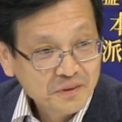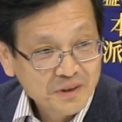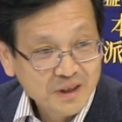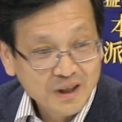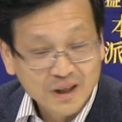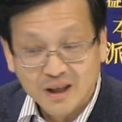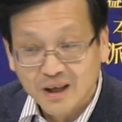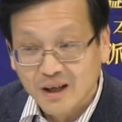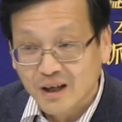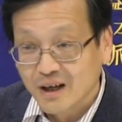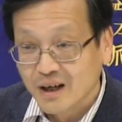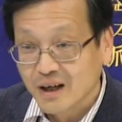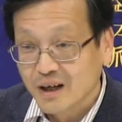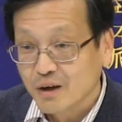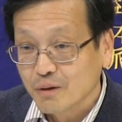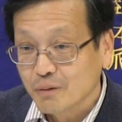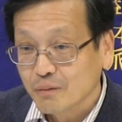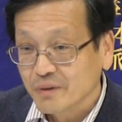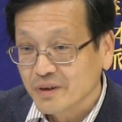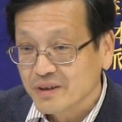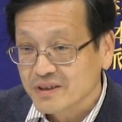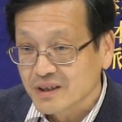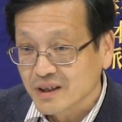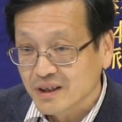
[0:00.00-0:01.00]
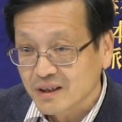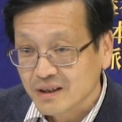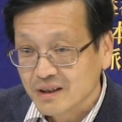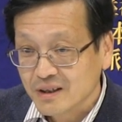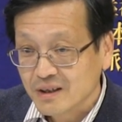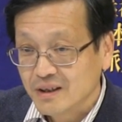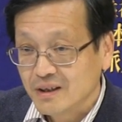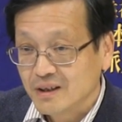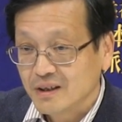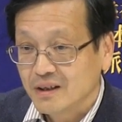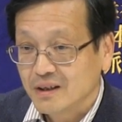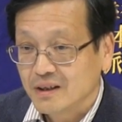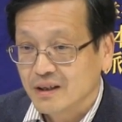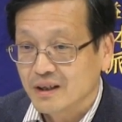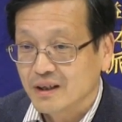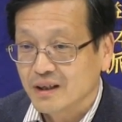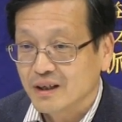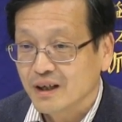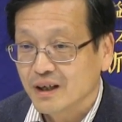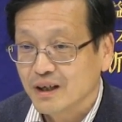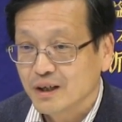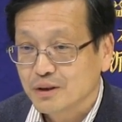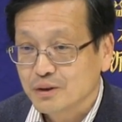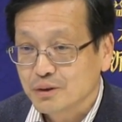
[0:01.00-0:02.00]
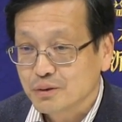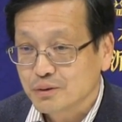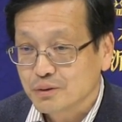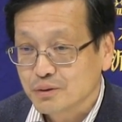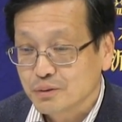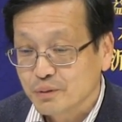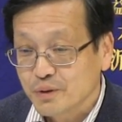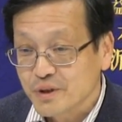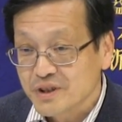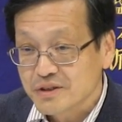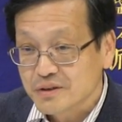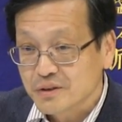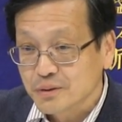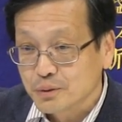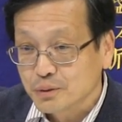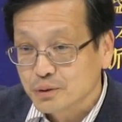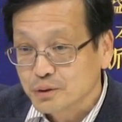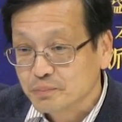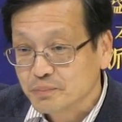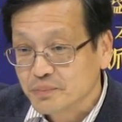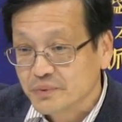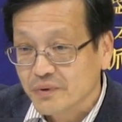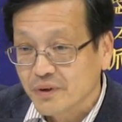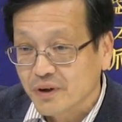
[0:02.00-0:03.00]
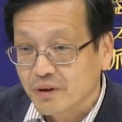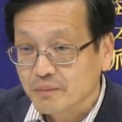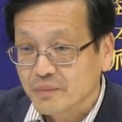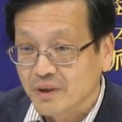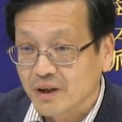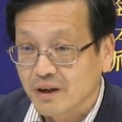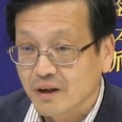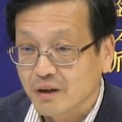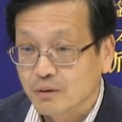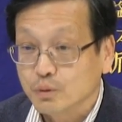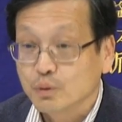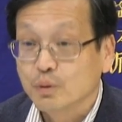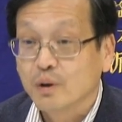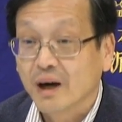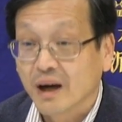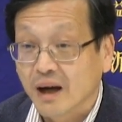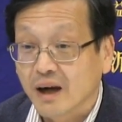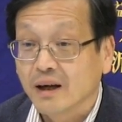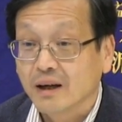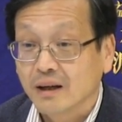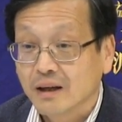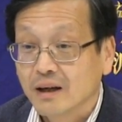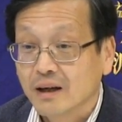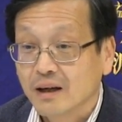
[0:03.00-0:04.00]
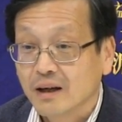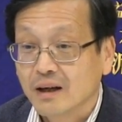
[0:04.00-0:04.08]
with the tourist group from Wuhan.